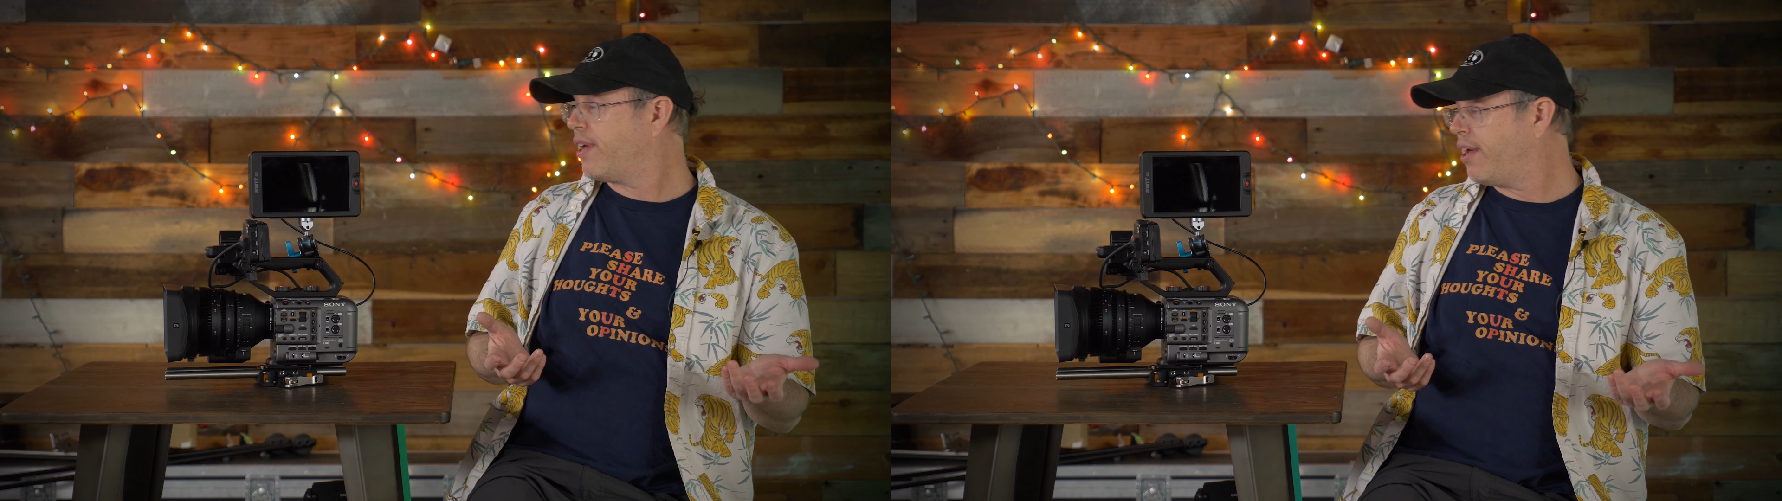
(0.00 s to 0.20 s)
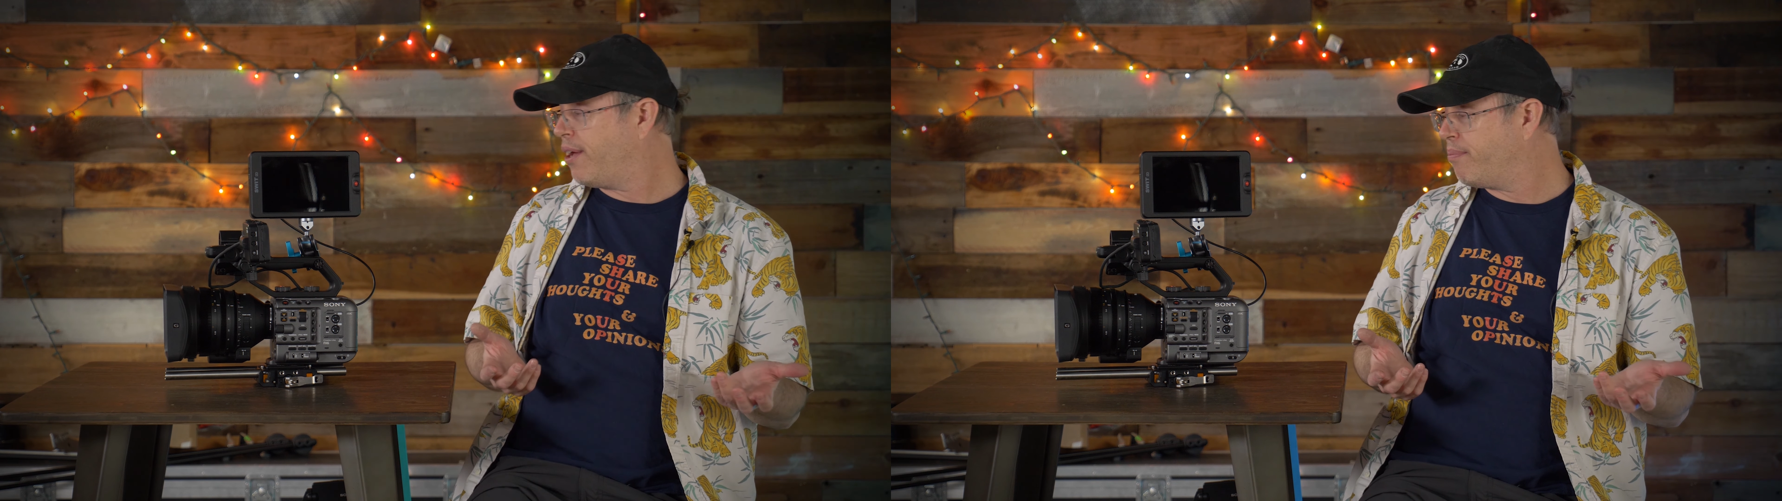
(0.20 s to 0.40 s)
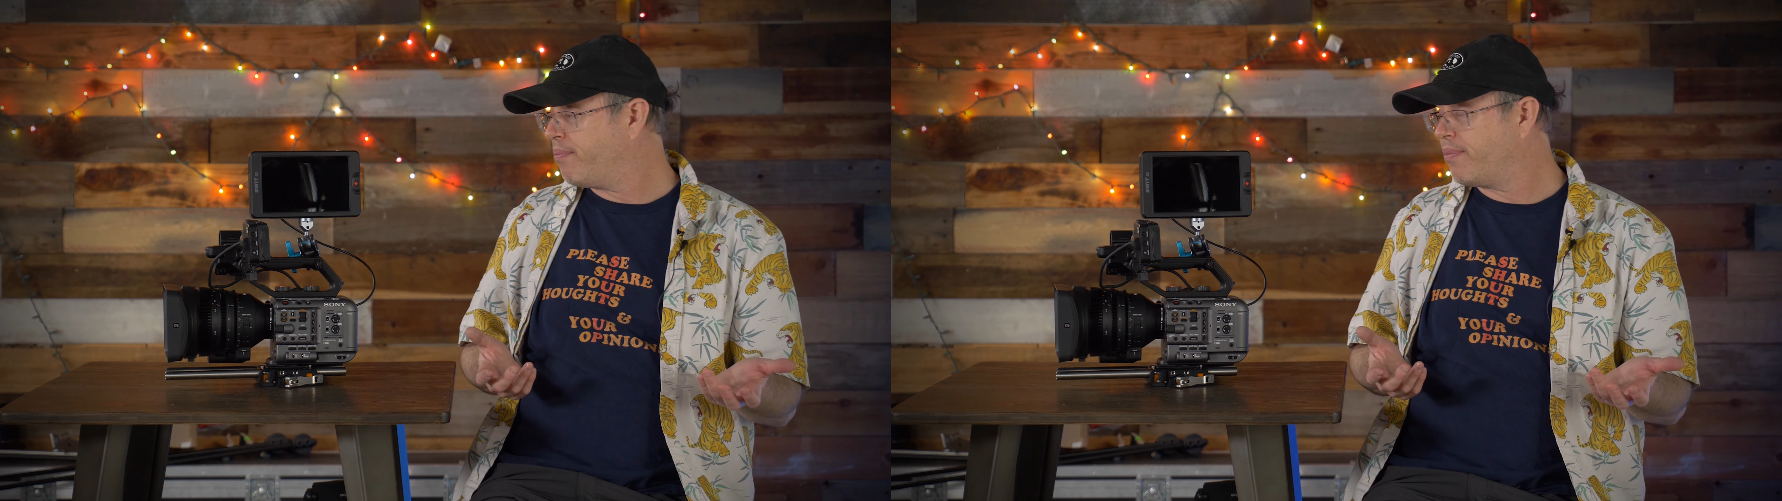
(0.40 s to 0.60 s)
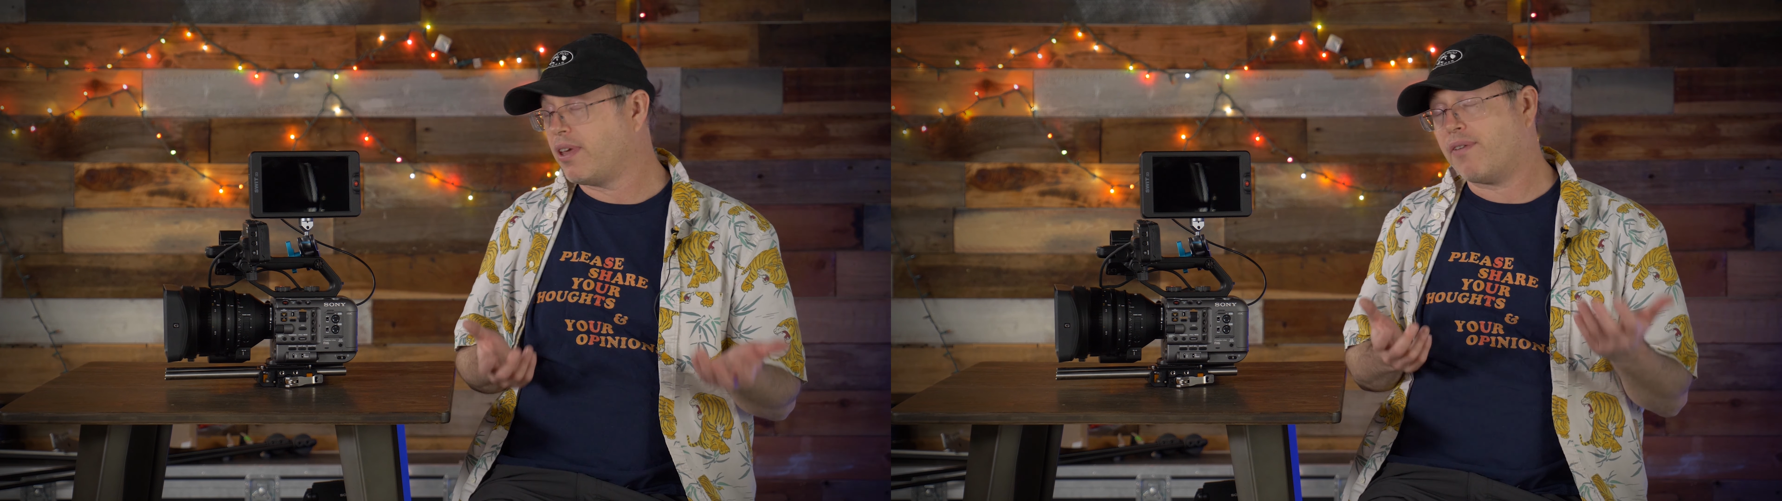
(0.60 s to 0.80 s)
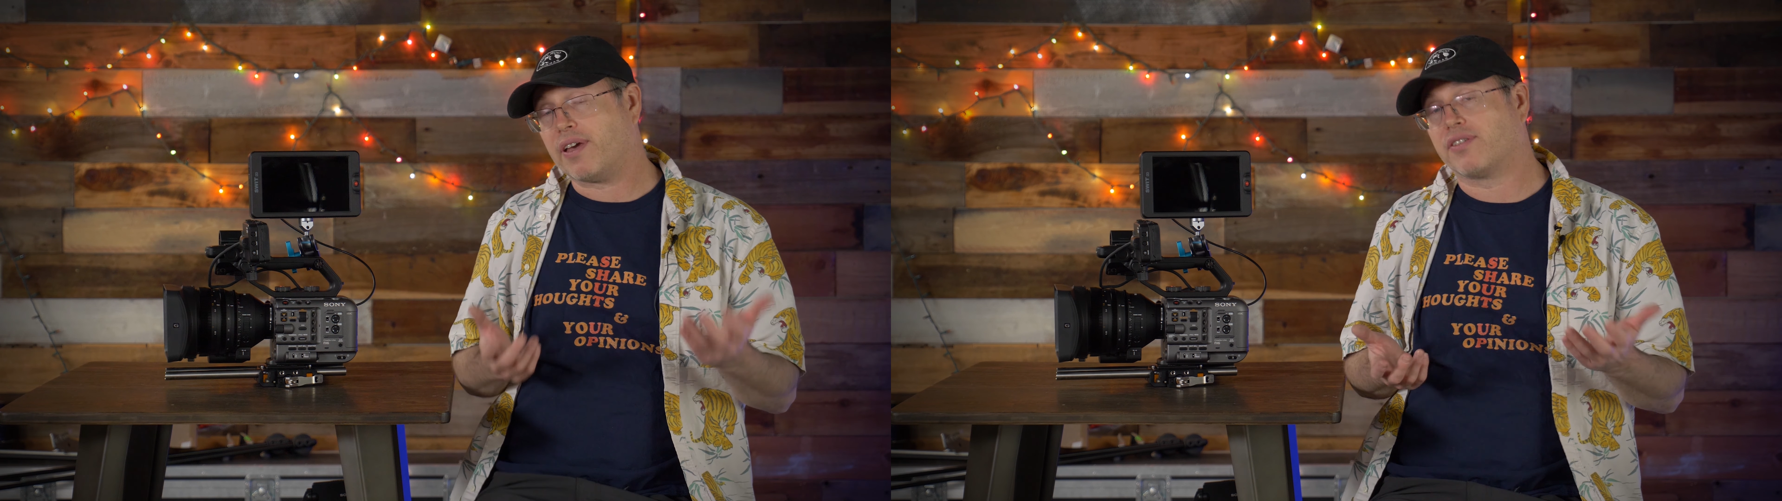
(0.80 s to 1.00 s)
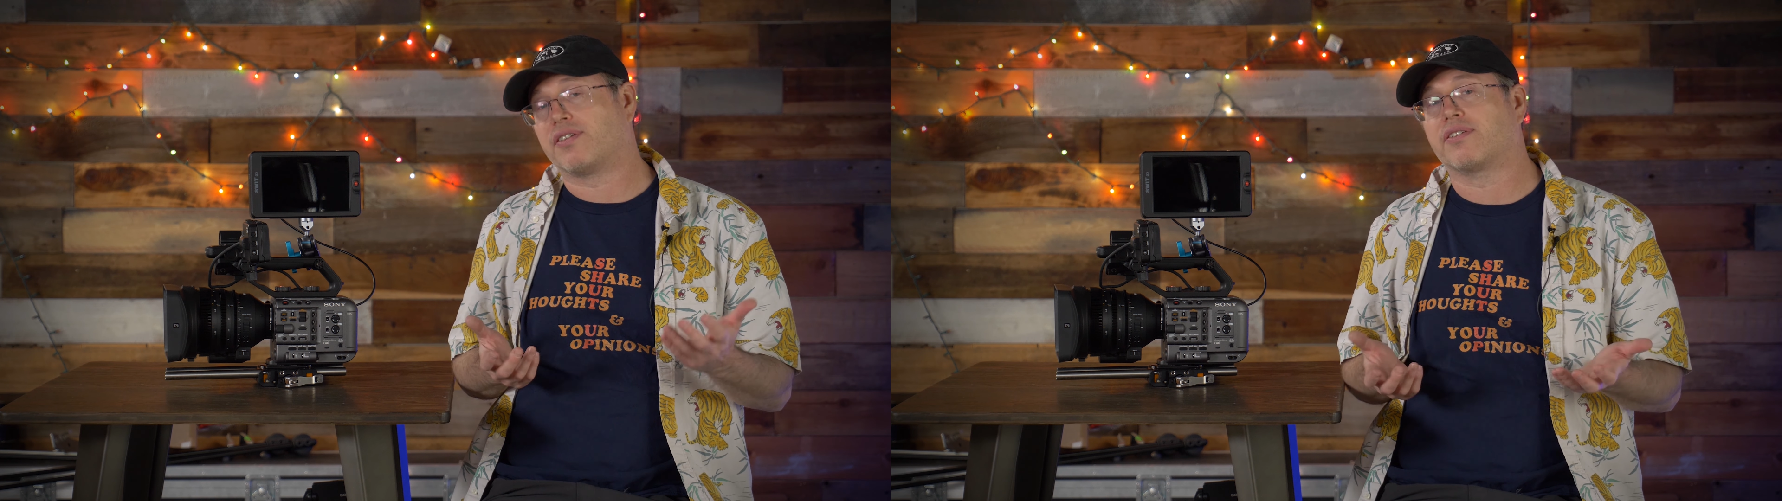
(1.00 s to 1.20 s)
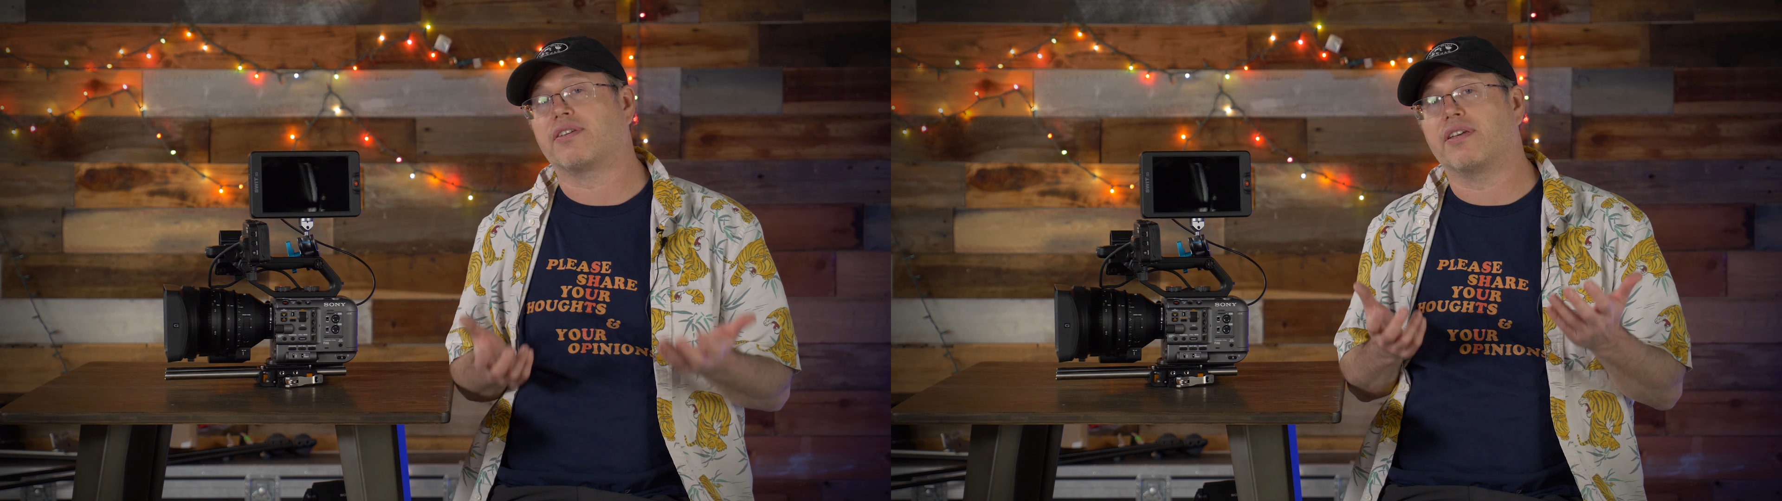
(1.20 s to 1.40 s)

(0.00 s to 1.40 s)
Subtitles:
The FX6